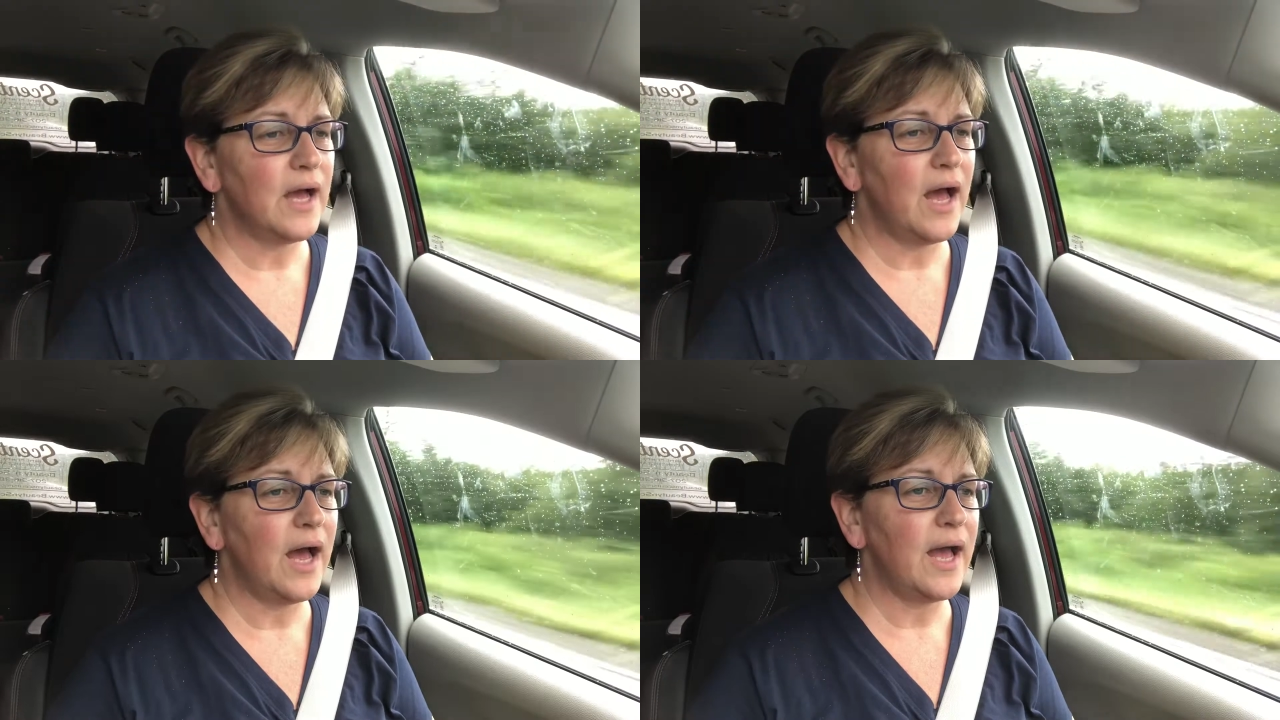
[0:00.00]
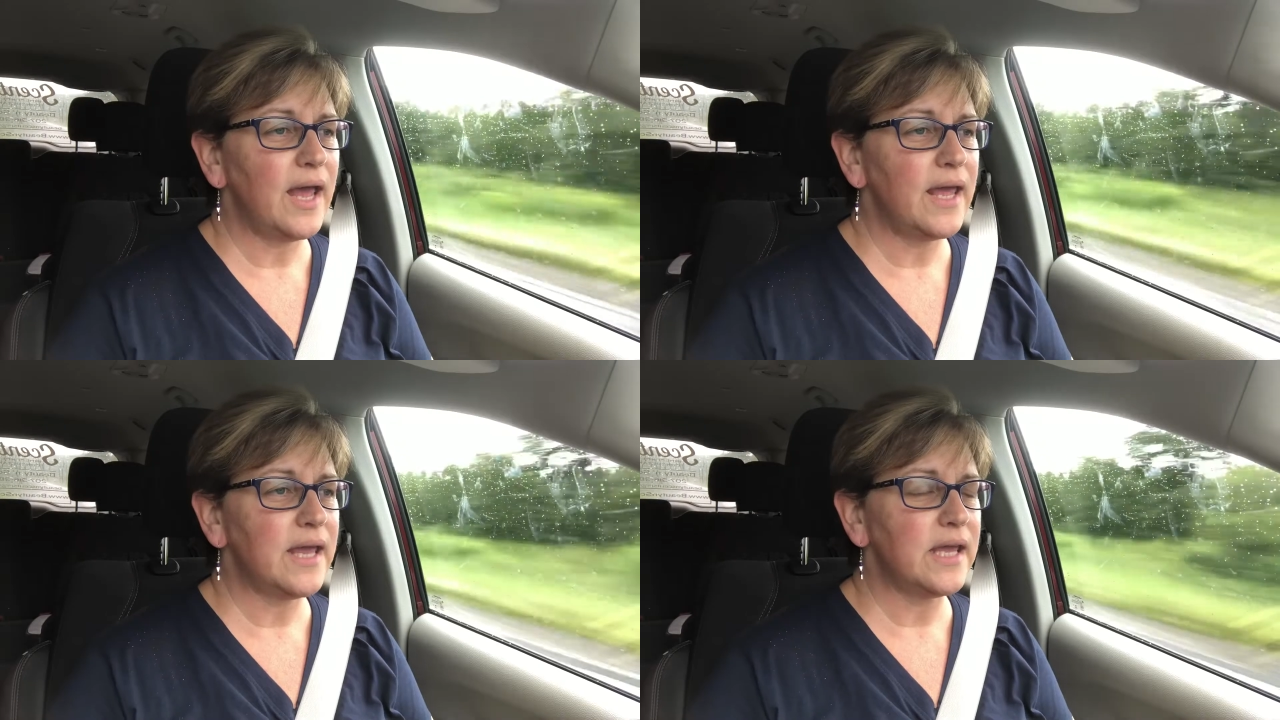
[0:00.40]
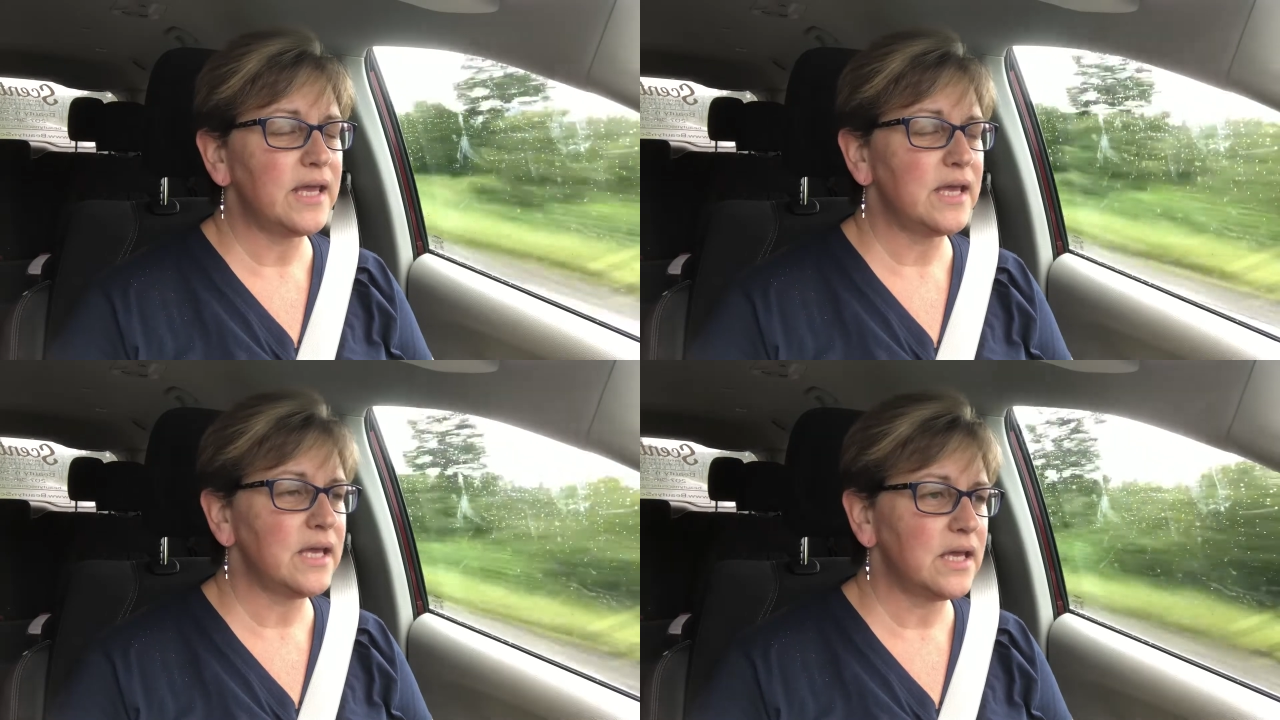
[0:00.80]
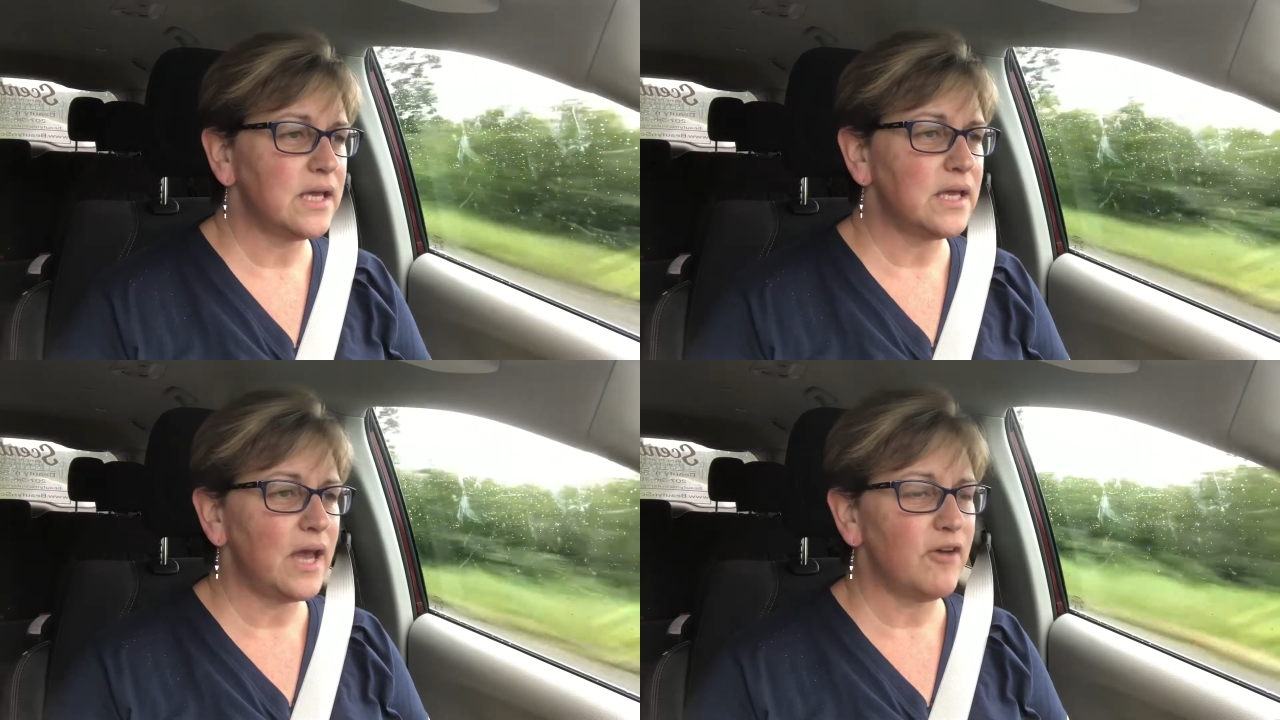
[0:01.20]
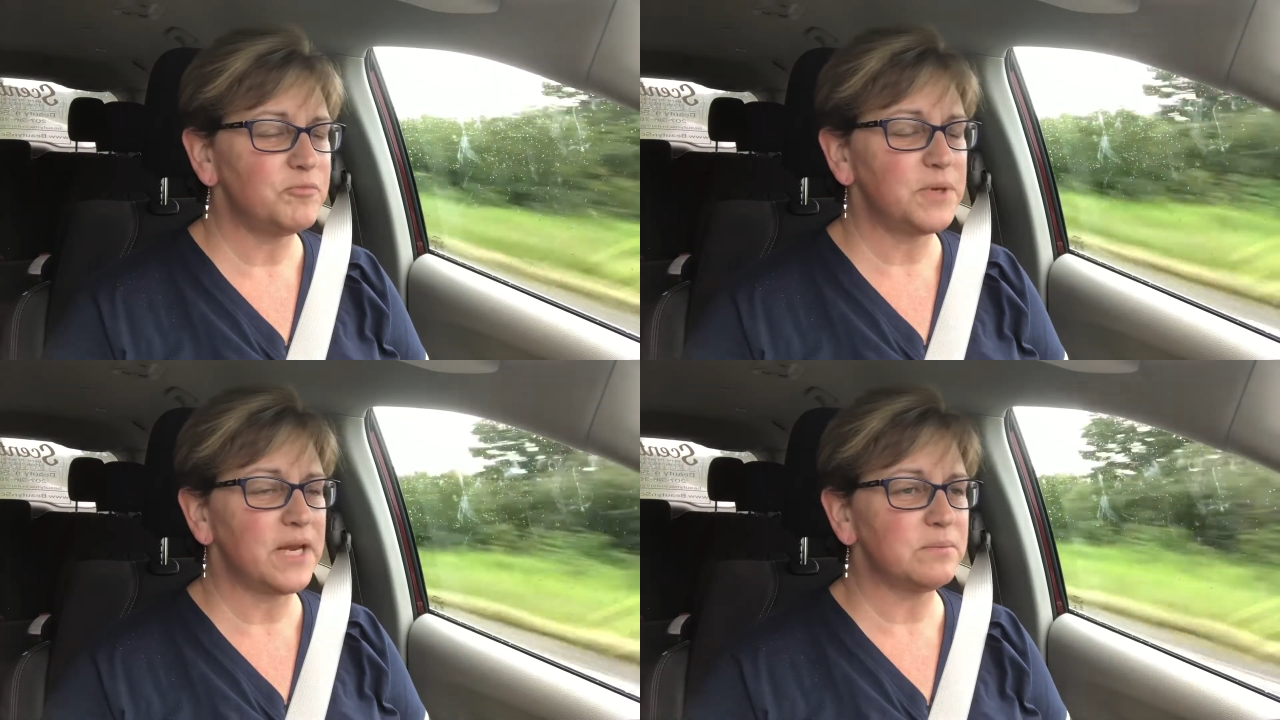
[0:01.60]
I
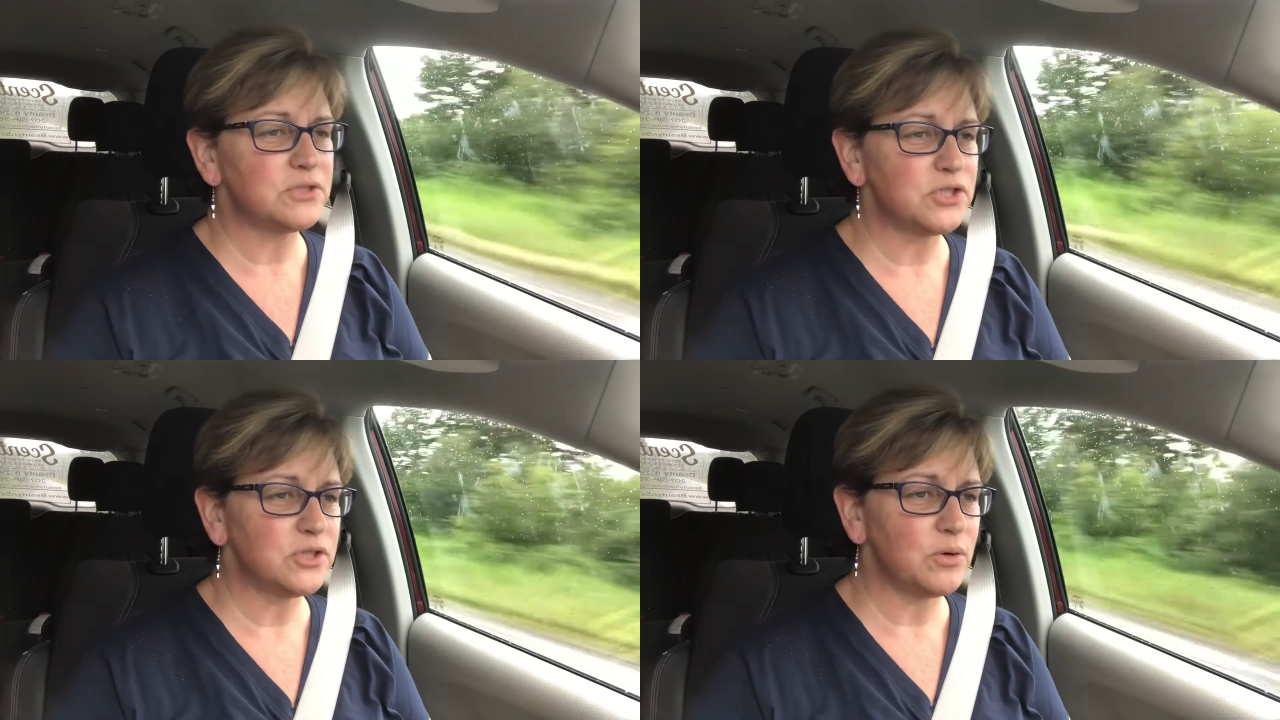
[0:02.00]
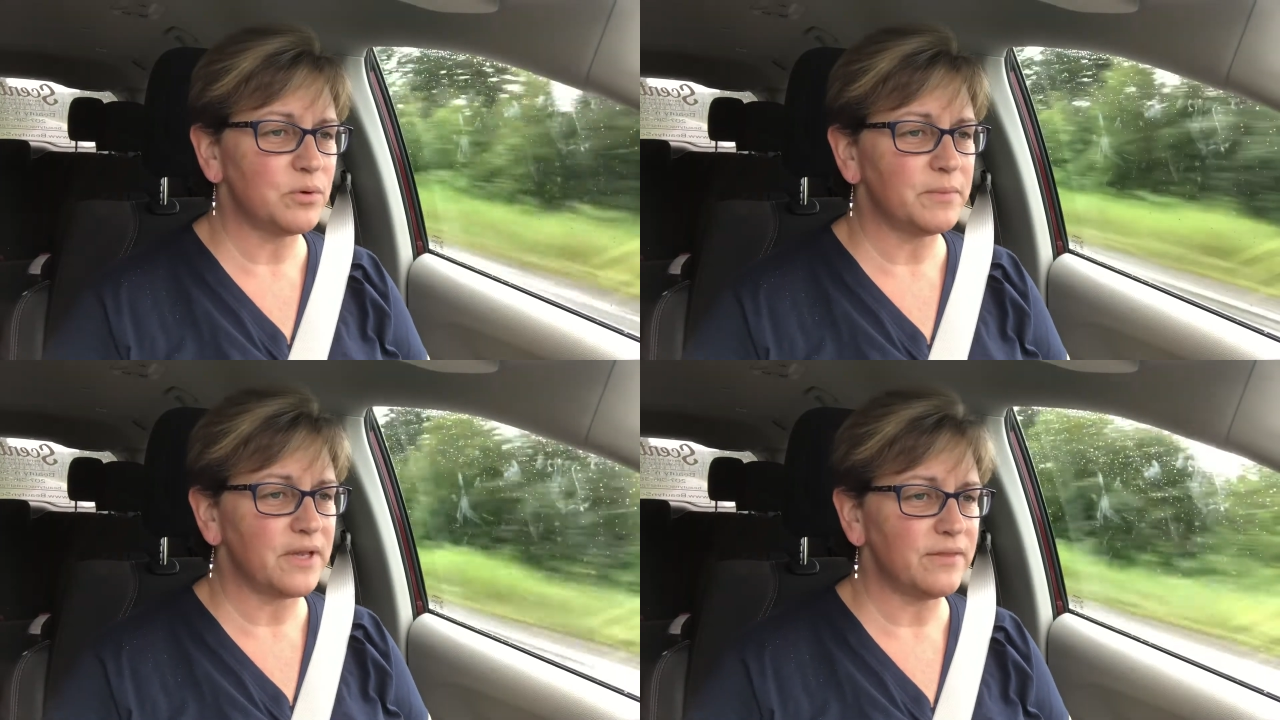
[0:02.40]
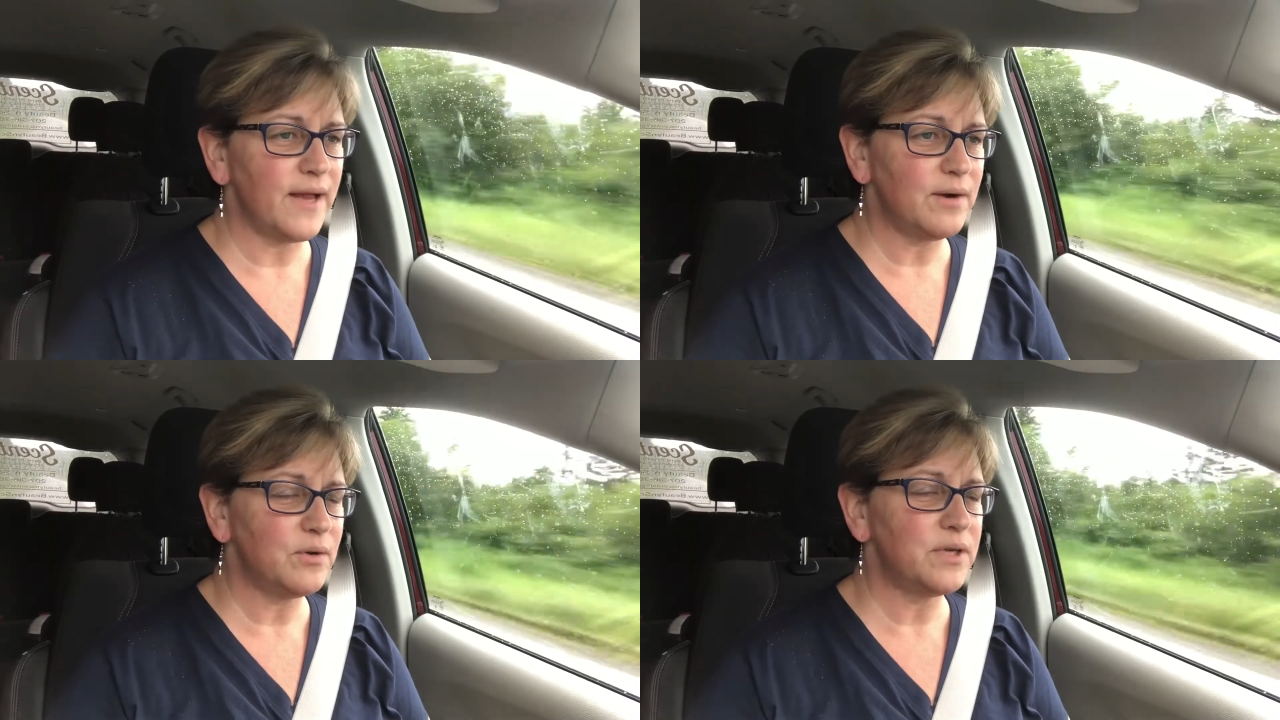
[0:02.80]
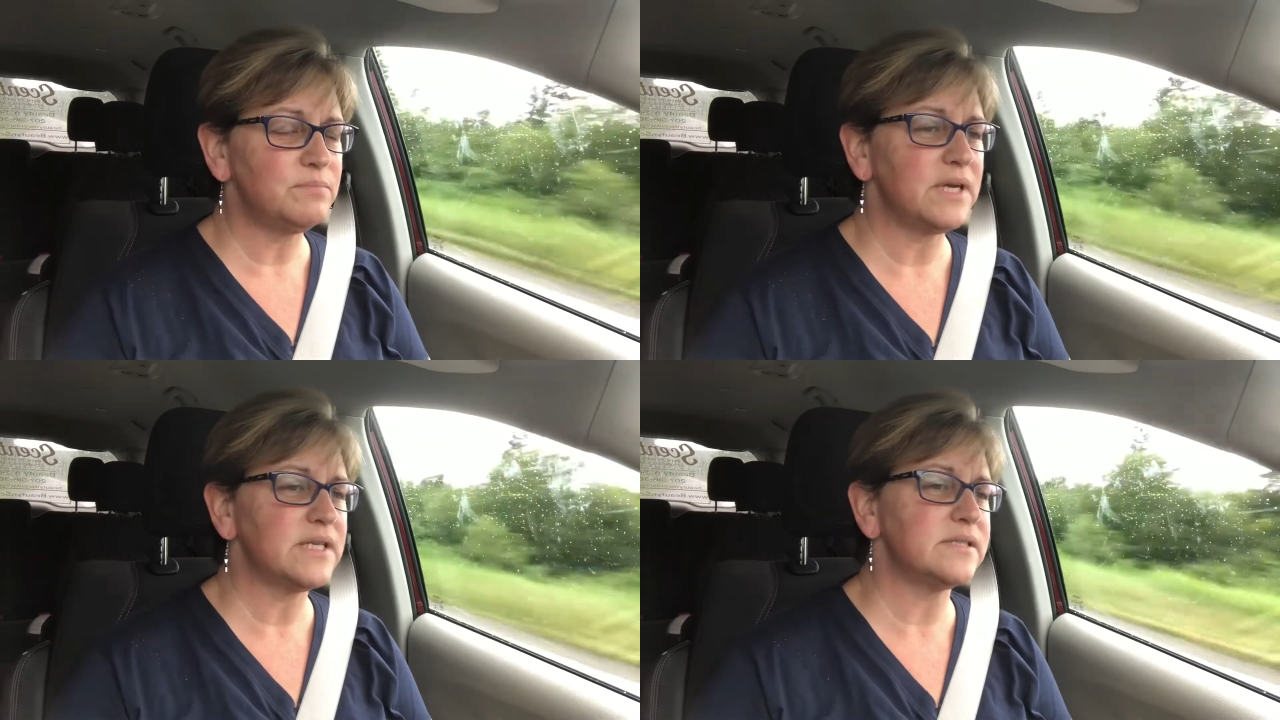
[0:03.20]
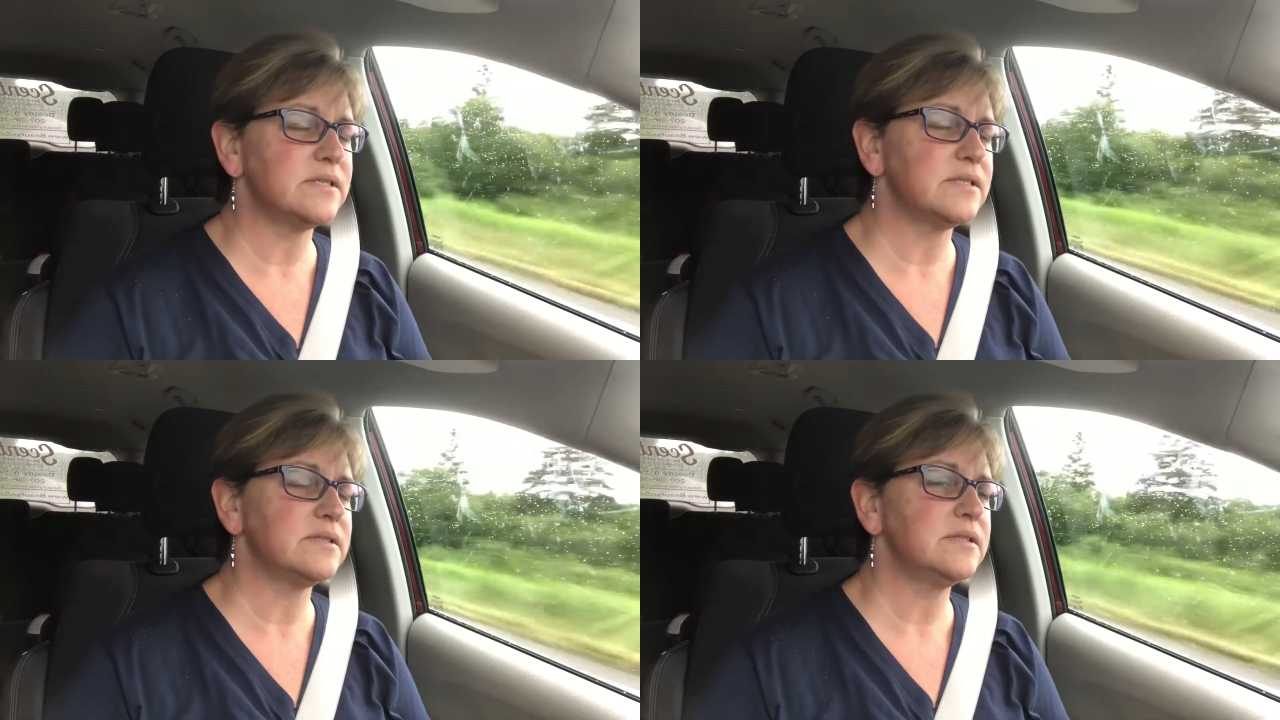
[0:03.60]
have been able to lower my thyroid
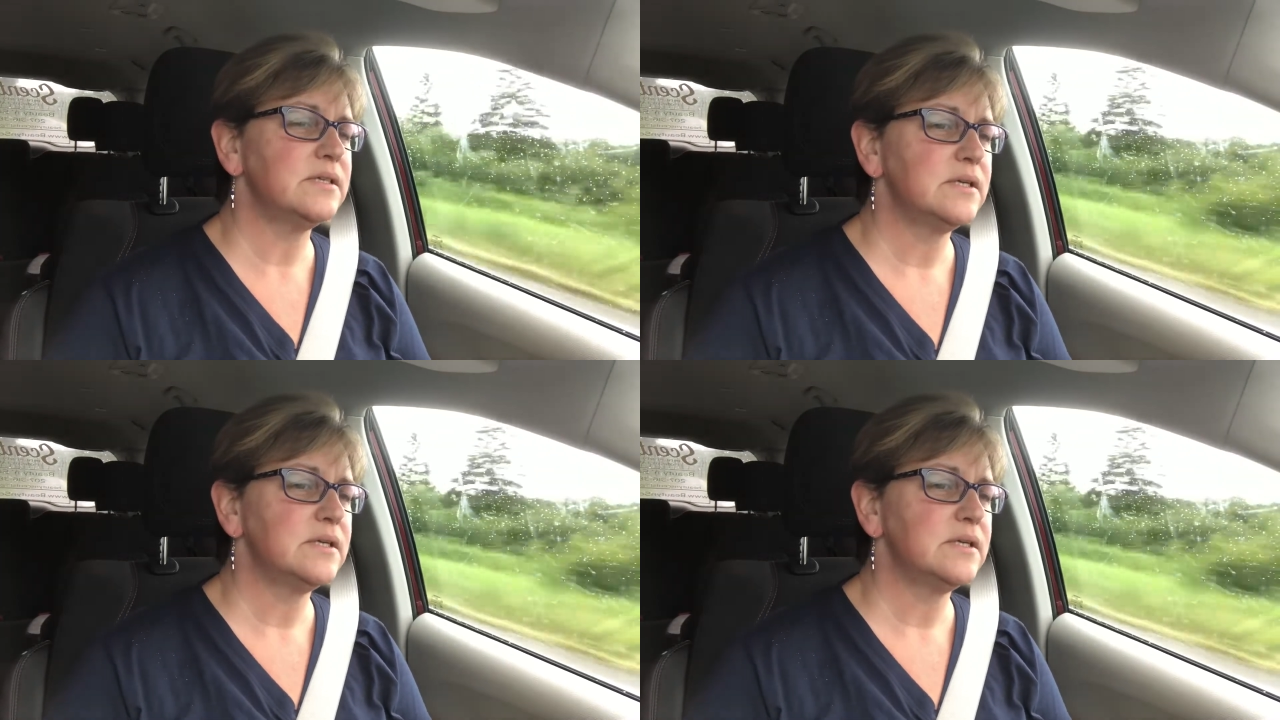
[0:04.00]
medicine.